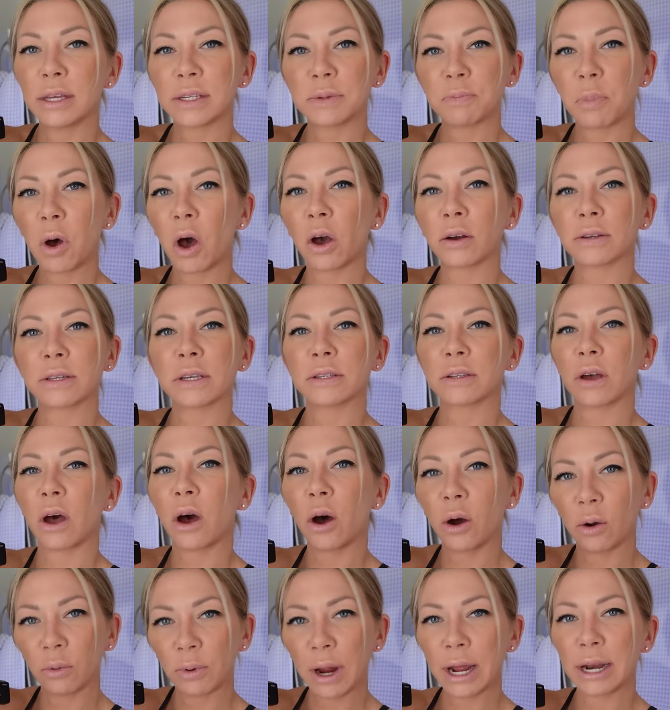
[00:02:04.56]
This box is
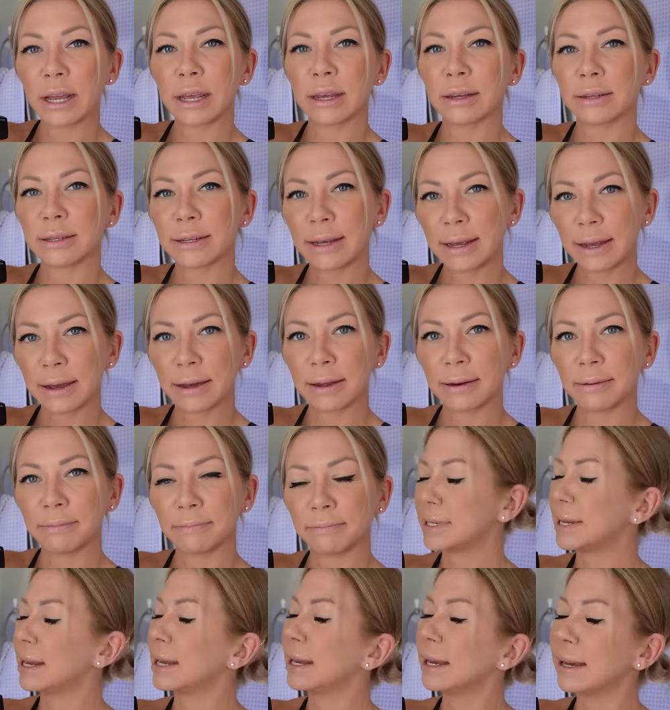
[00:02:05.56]
already a 10.
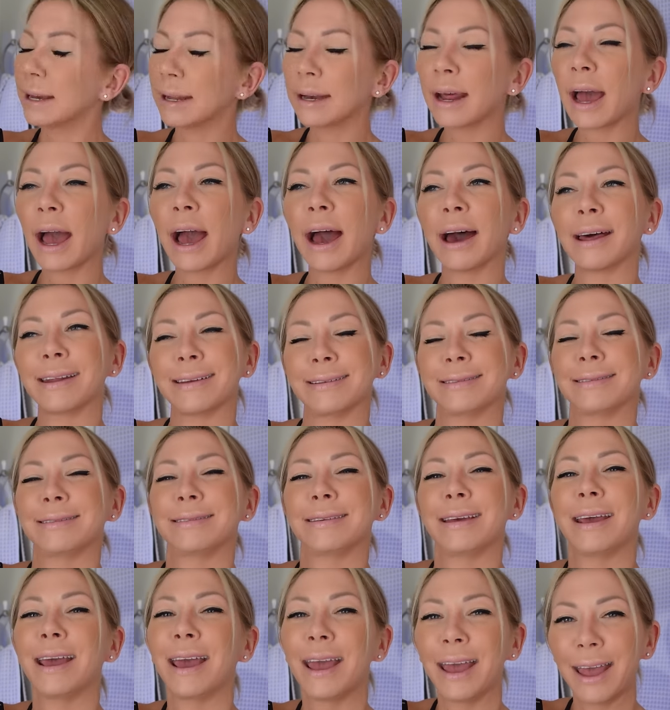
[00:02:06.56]
10 out of
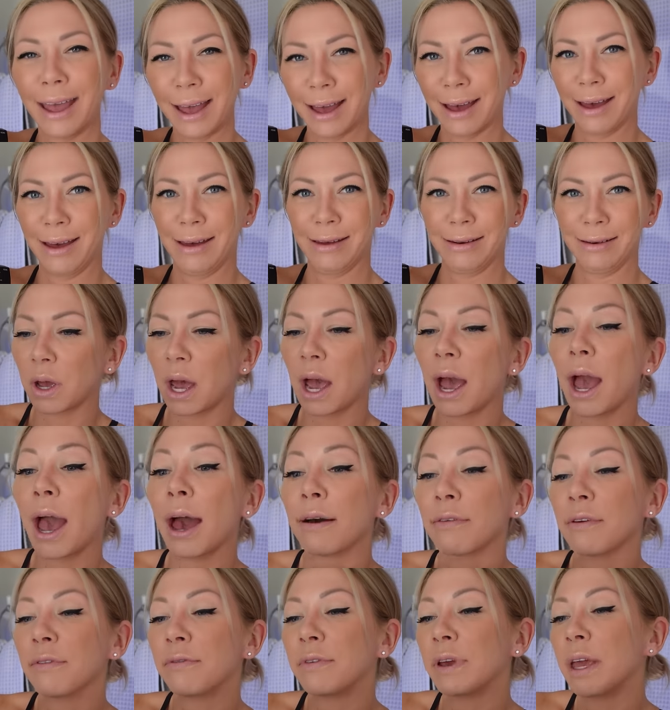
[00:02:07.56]
10. I
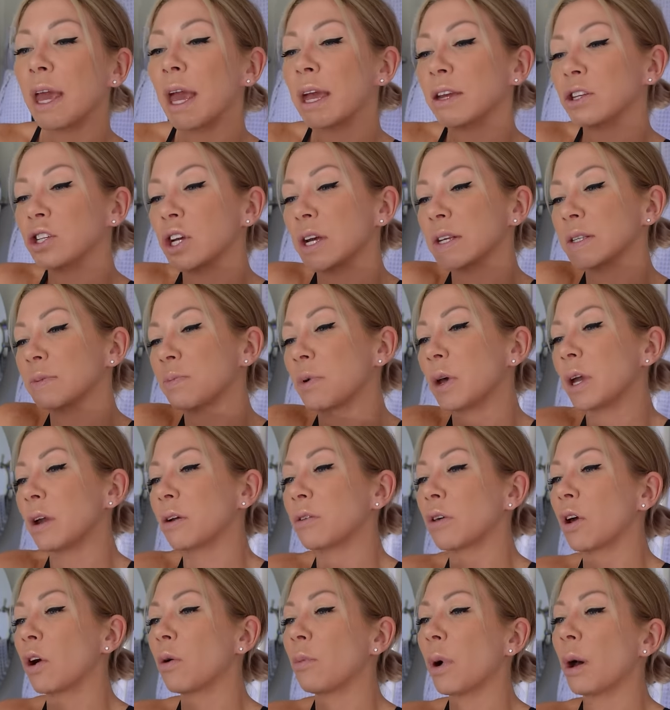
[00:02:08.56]
have a VHS
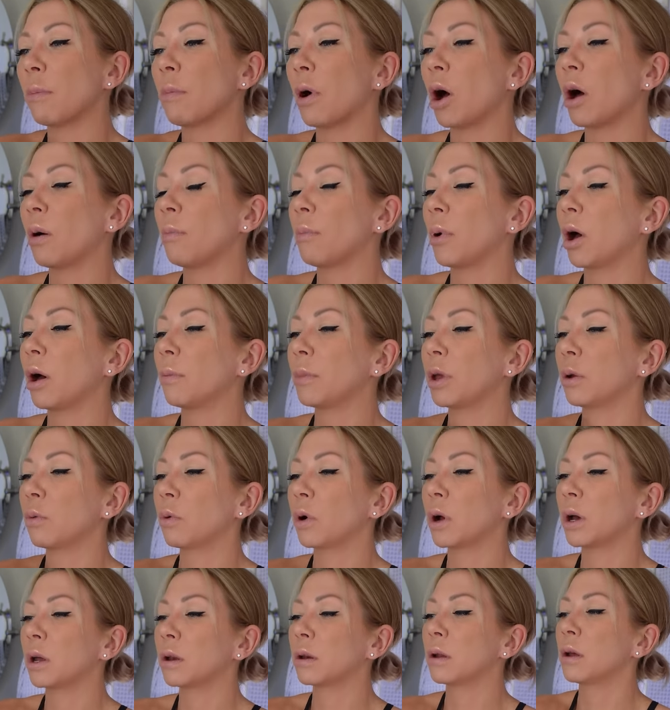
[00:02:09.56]
player though. My mom bought me
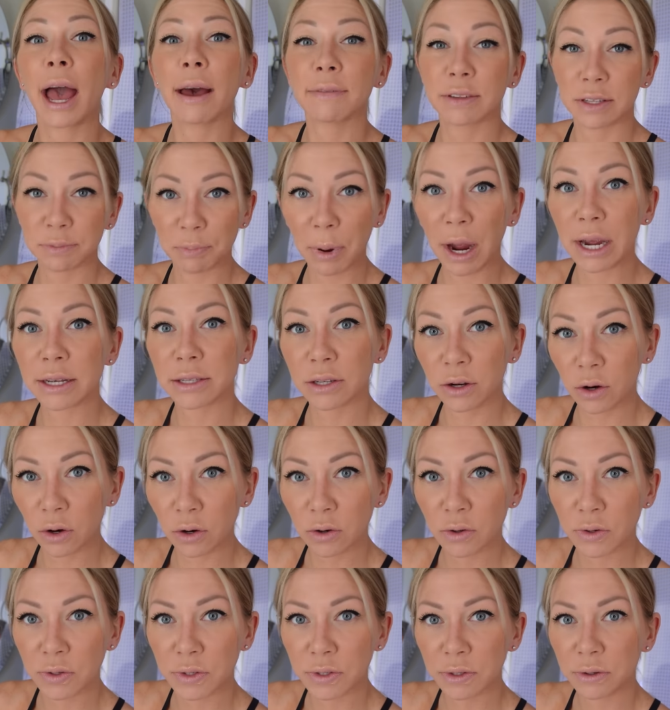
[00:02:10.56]
one. I have Spice
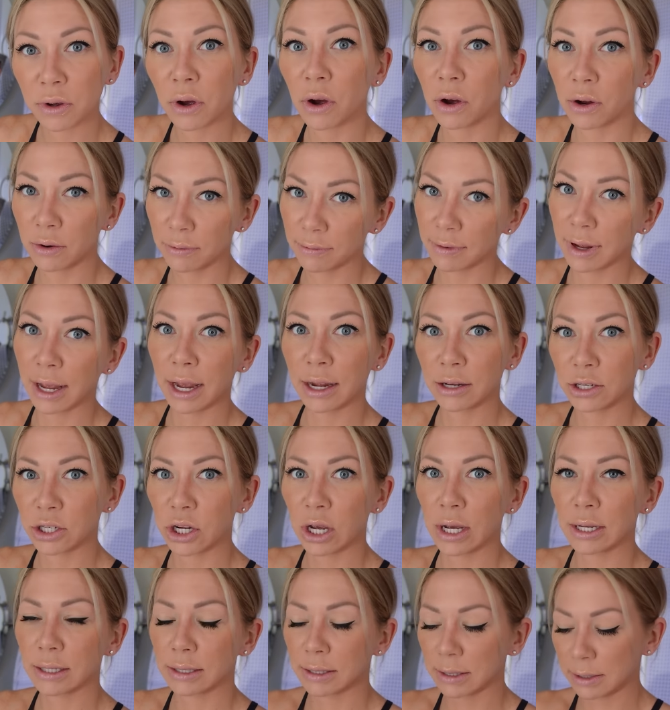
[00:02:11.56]
Girls on
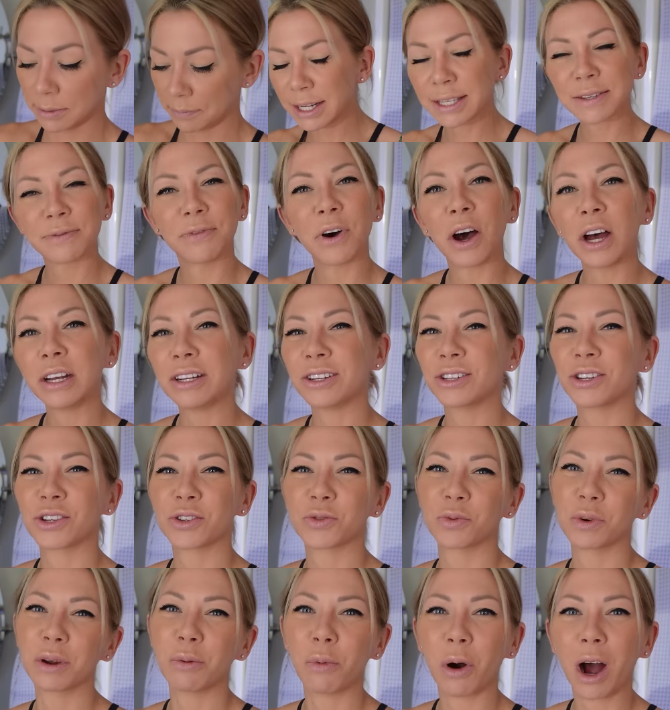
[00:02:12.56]
VHS. It's fun to
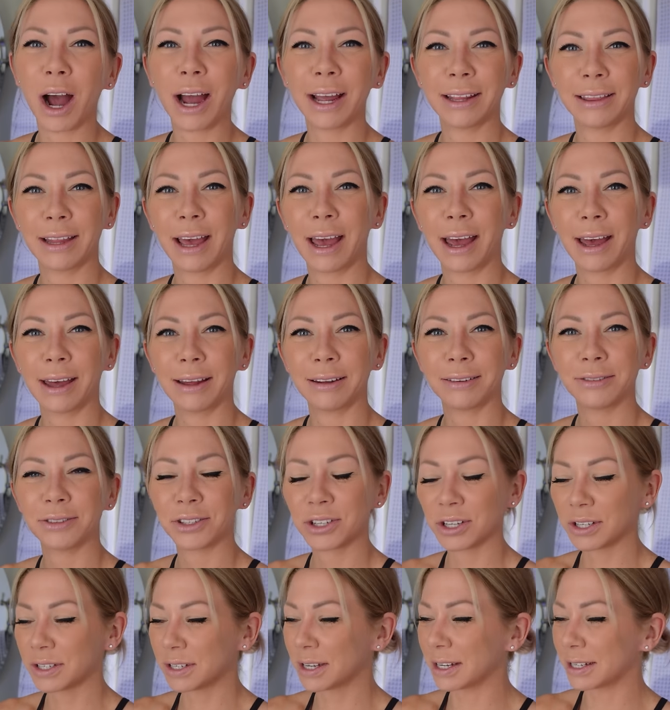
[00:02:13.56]
just rewind that,
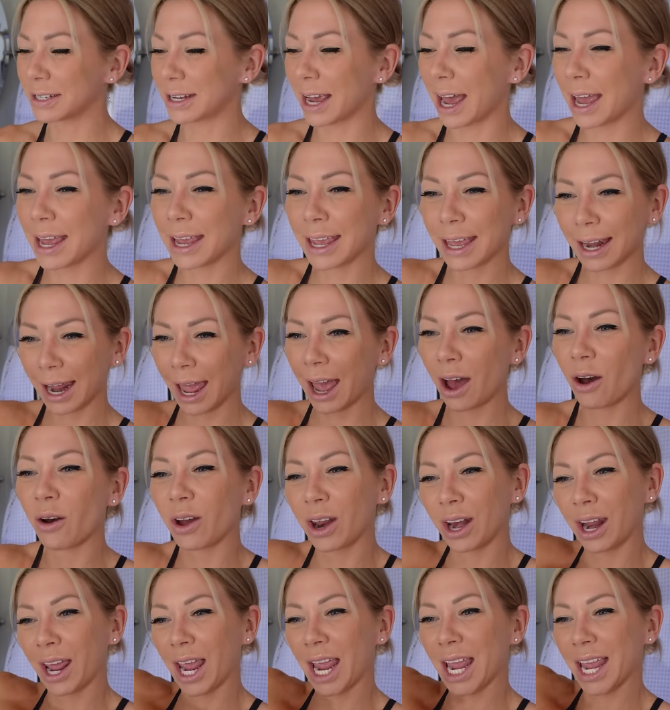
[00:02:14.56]
just to take it
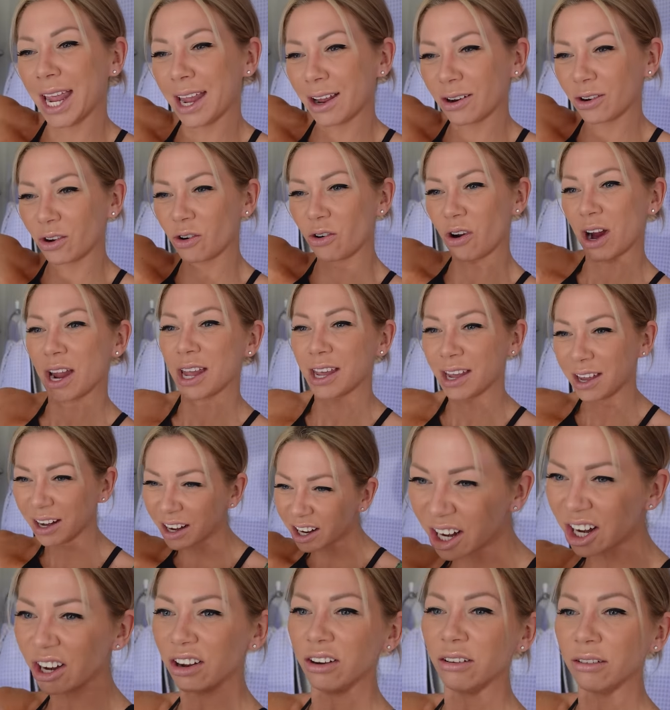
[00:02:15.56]
out and hand crank
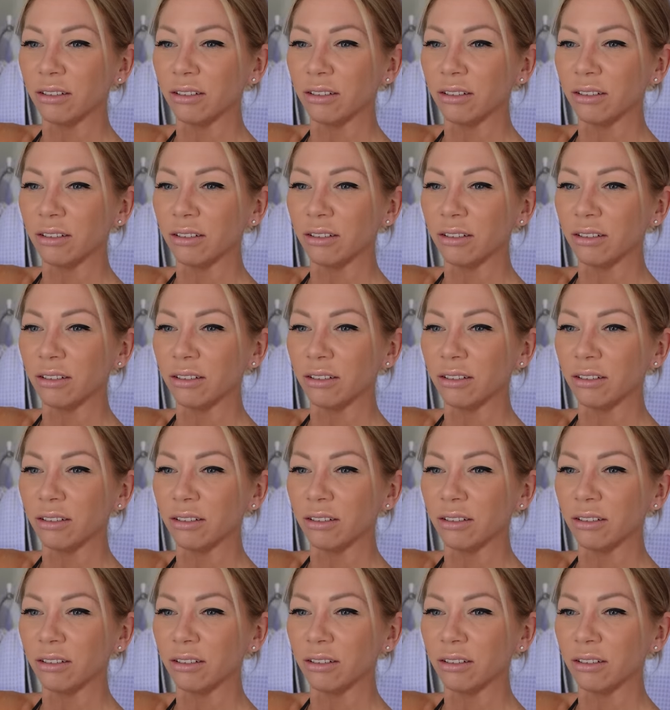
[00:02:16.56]
it